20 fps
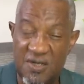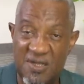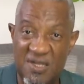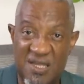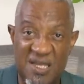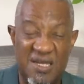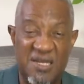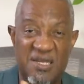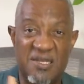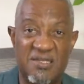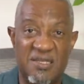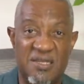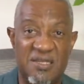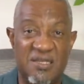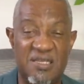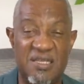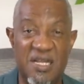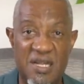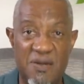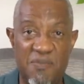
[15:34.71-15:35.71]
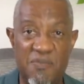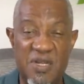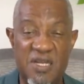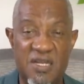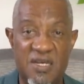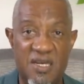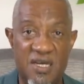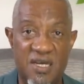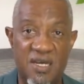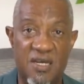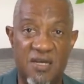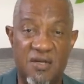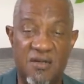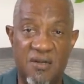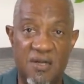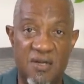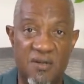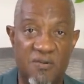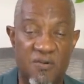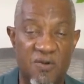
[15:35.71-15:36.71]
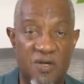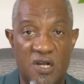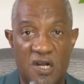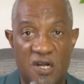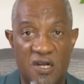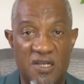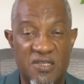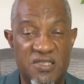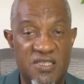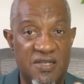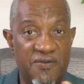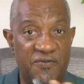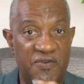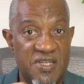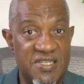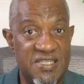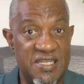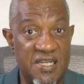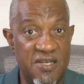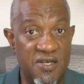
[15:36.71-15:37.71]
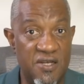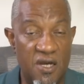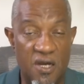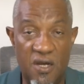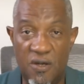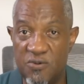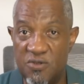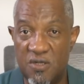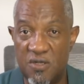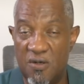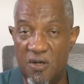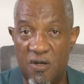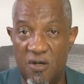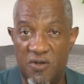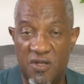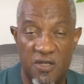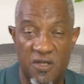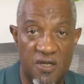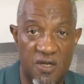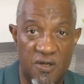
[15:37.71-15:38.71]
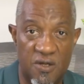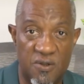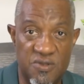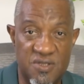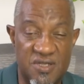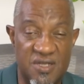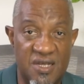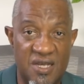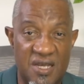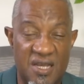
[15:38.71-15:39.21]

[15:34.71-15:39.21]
then he's a deadbeat dad, regardless if he's in the house or out of the house.